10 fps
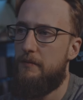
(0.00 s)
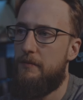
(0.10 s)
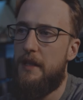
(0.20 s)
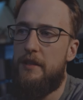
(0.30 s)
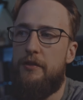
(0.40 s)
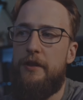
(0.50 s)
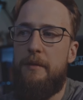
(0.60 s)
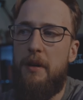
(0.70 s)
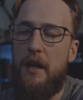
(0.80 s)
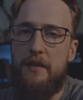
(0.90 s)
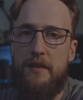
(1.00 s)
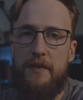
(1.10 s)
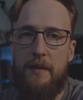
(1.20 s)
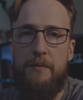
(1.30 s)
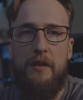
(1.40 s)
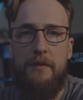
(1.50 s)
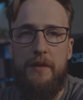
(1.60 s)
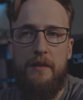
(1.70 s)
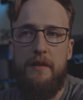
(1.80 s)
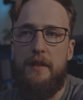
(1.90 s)
extruding parts of some
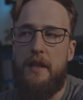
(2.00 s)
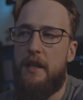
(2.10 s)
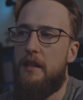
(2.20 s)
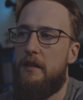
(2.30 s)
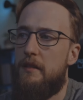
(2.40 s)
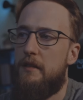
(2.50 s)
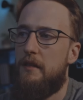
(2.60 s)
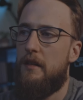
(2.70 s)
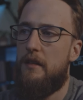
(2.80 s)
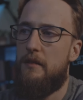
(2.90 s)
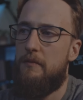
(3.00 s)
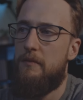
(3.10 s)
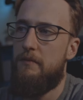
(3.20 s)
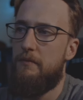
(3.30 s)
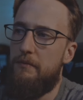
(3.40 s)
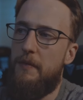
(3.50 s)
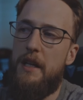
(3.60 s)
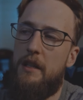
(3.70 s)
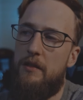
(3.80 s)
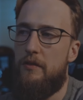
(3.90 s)
surfaces and making new